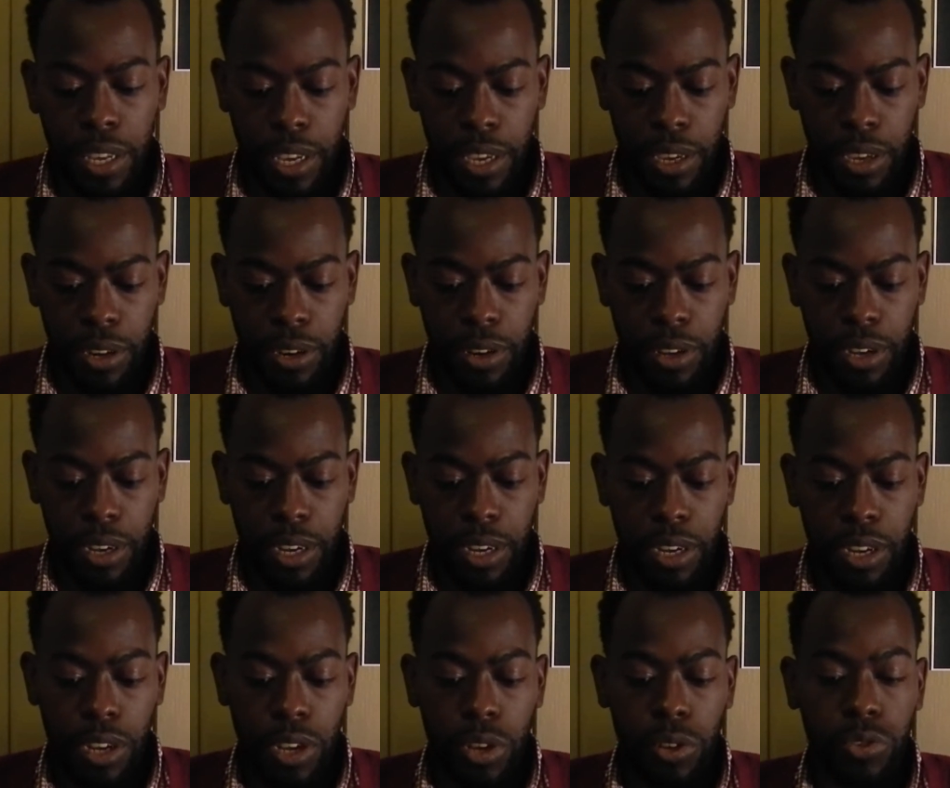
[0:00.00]
And
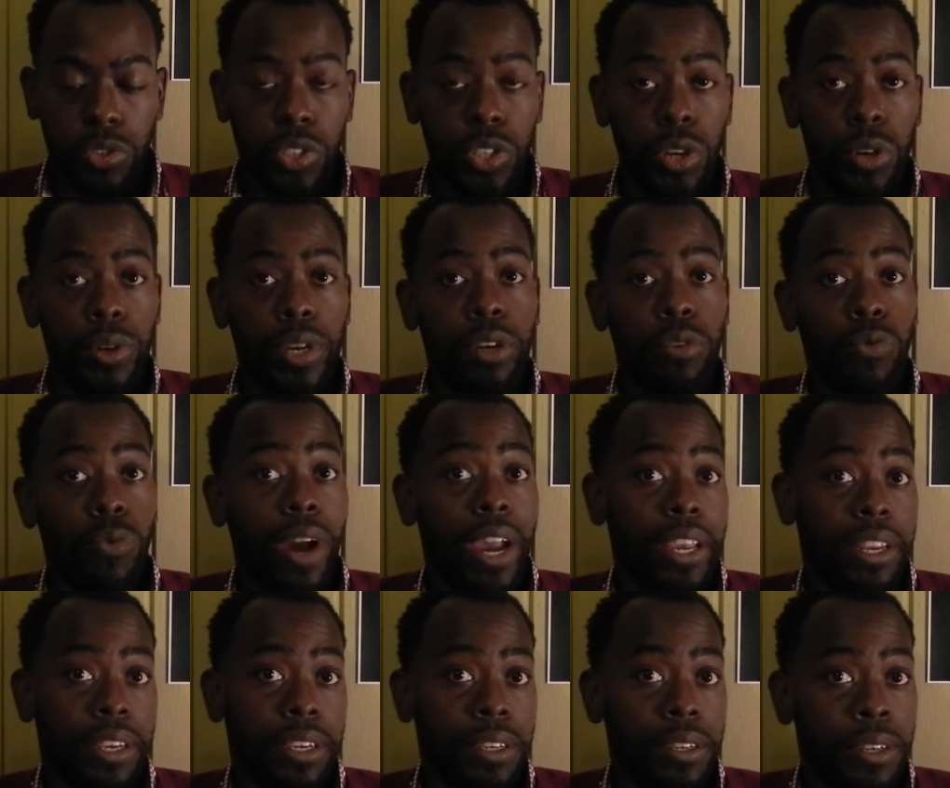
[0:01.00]
also in
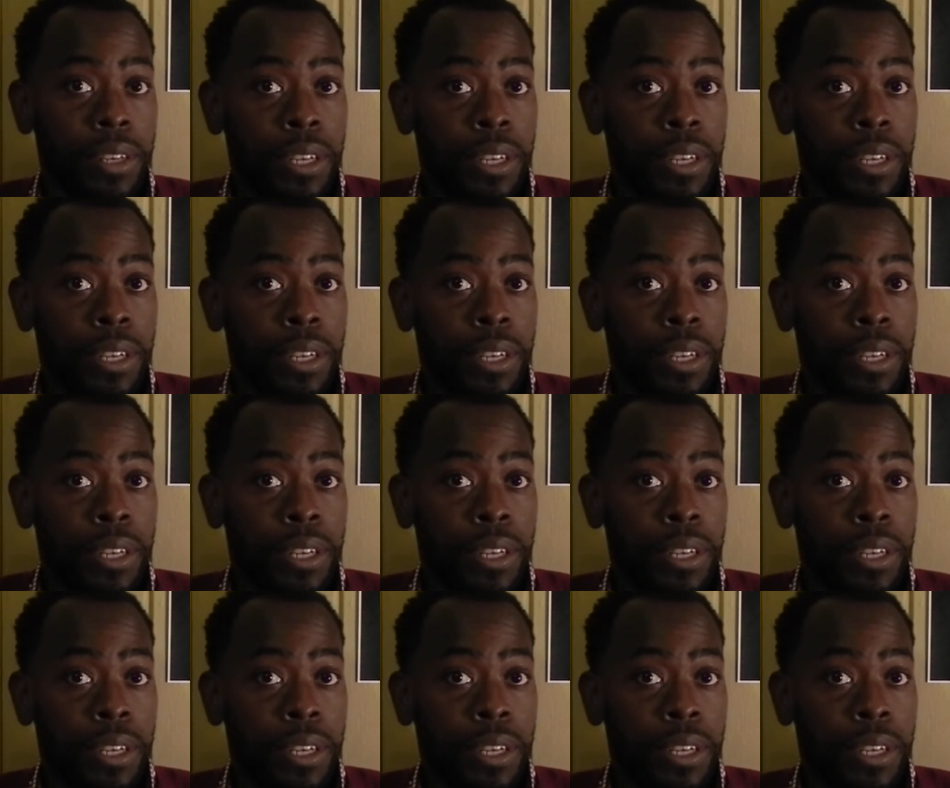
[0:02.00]
writing.